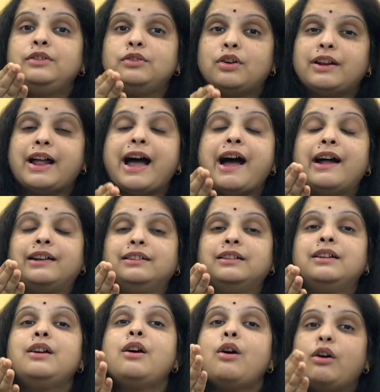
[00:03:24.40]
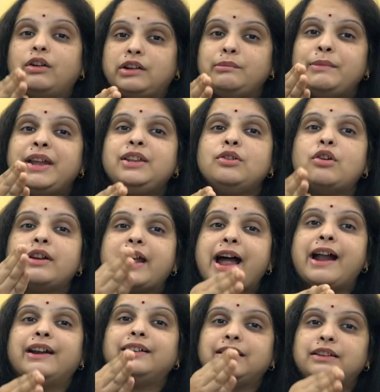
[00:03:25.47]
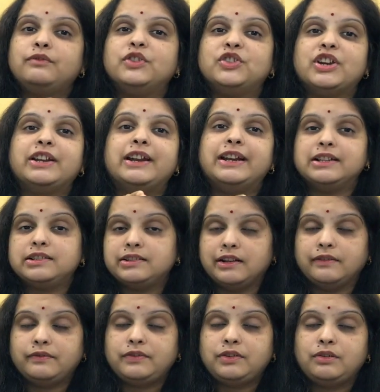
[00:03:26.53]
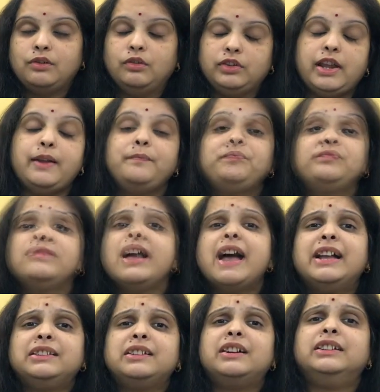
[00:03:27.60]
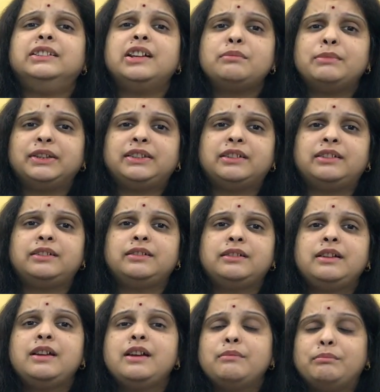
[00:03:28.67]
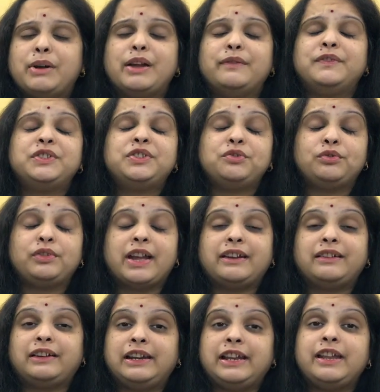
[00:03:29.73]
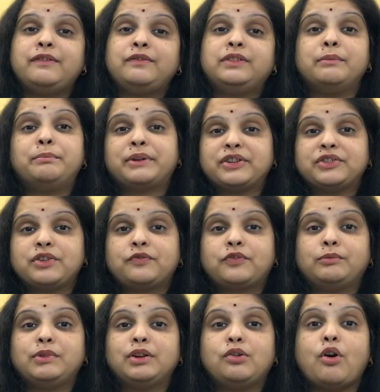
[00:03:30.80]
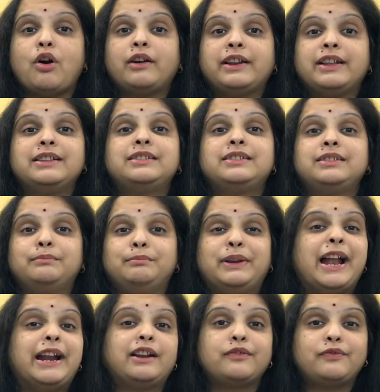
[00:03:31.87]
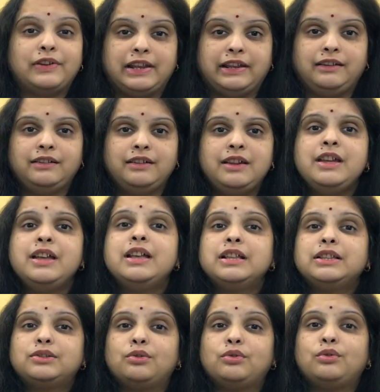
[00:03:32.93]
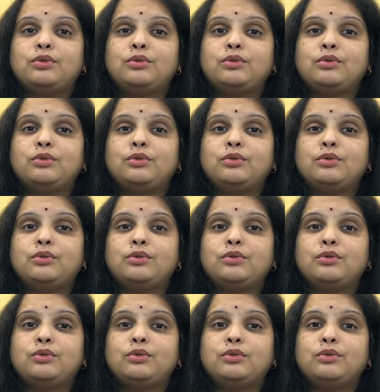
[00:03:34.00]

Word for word: your hand or remain your hand in vagina itself. Okay, and the other method by which you can relieve the pressure from the cord is bladder filling. So